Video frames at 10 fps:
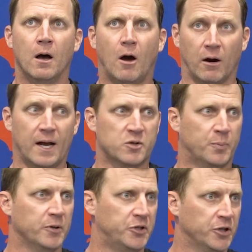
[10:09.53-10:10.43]
our guys were
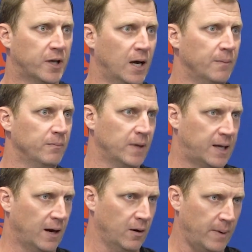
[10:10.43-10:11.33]
pretty shook up. They
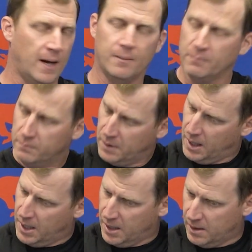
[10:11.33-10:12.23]
cared about
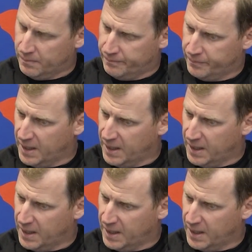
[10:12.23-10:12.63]
him.